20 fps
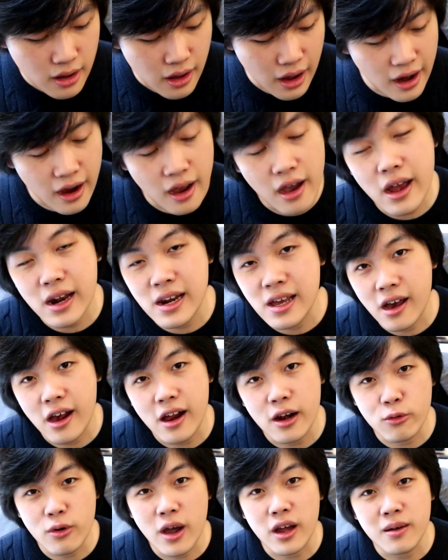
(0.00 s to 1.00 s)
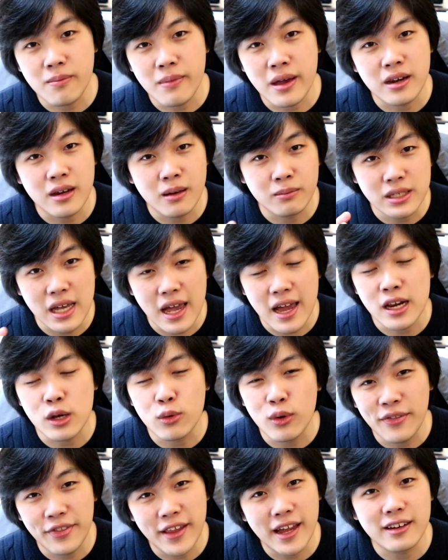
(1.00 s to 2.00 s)
I highly, highly recommend him to
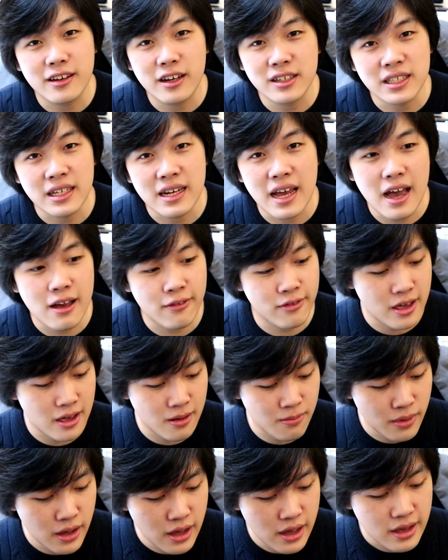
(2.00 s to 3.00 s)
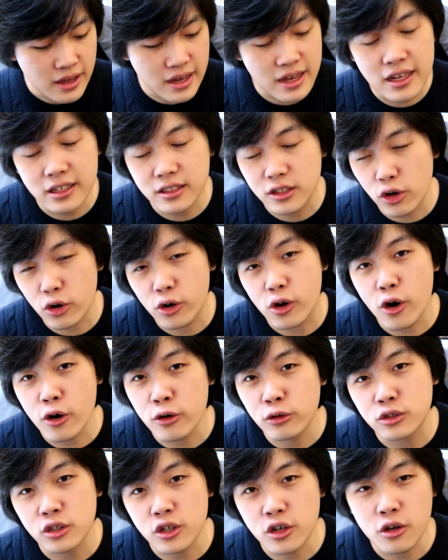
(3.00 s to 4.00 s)
anyone that doesn't have him. He is your
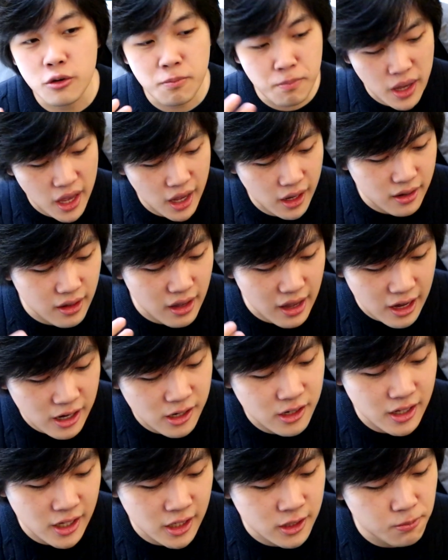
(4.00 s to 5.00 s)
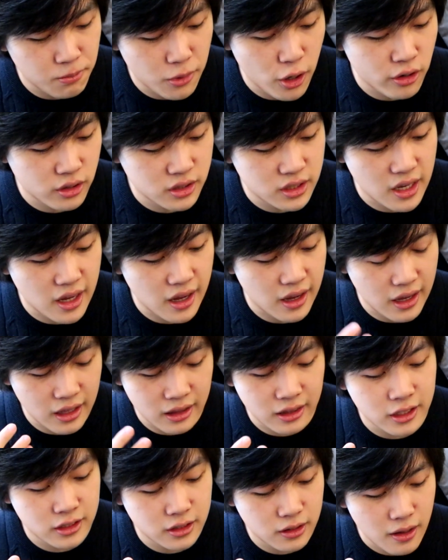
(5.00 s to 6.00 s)
go-to pick in this box here,
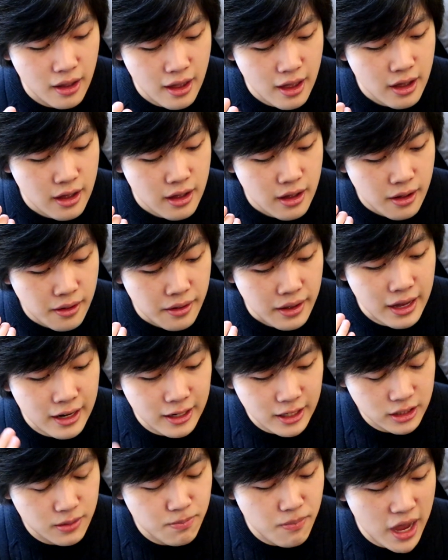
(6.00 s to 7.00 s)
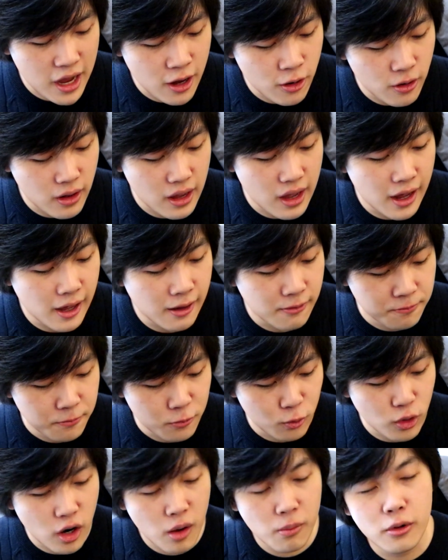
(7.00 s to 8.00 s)
in this mail here.
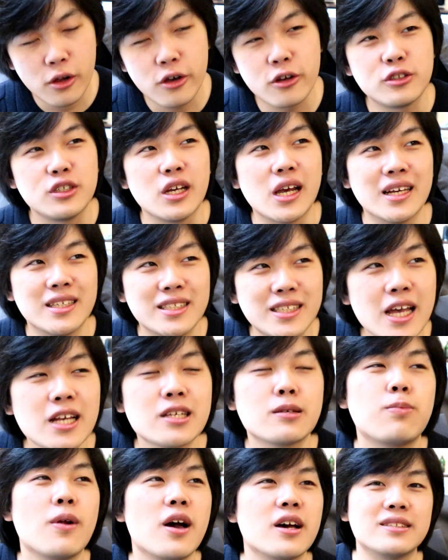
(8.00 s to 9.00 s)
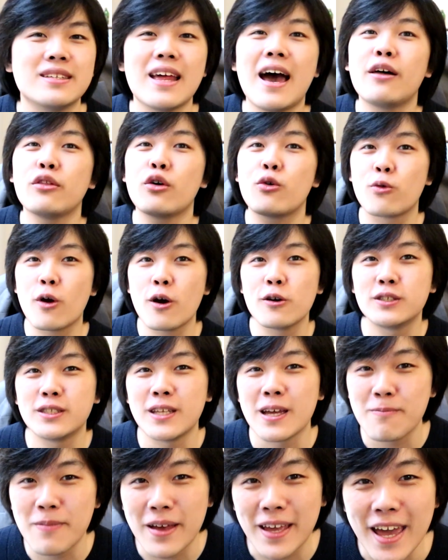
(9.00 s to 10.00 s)
Rob Lucci, 6+. Now the
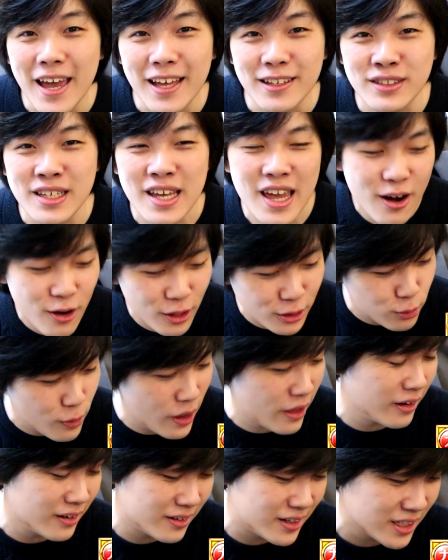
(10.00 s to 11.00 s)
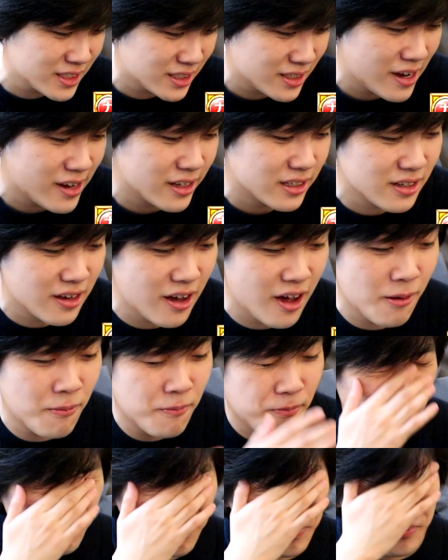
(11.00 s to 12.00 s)
roasting begins. Here is where the diss types come.